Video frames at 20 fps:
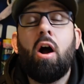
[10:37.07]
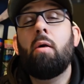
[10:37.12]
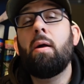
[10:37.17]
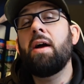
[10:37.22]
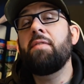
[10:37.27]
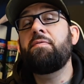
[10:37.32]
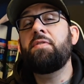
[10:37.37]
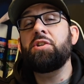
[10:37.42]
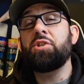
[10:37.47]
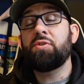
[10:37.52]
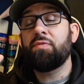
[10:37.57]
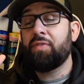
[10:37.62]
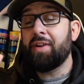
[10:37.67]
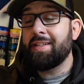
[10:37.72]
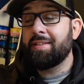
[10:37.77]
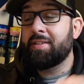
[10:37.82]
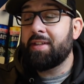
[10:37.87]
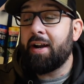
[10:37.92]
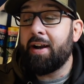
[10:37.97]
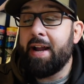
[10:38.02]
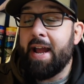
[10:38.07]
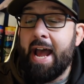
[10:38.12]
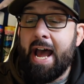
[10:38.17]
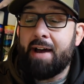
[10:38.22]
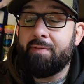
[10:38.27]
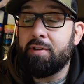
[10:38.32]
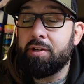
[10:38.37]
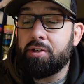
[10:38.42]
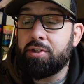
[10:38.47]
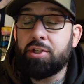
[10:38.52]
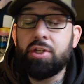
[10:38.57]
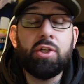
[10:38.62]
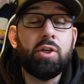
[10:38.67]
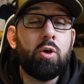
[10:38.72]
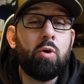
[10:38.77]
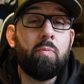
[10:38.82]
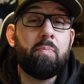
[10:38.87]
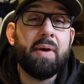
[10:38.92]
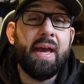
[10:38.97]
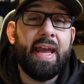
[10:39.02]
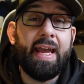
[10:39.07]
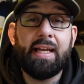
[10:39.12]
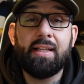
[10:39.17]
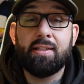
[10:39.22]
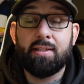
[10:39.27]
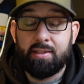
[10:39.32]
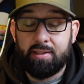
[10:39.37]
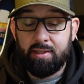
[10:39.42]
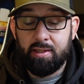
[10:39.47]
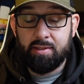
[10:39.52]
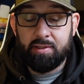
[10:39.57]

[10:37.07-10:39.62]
All right, fishing friends, there you have it. Two baits,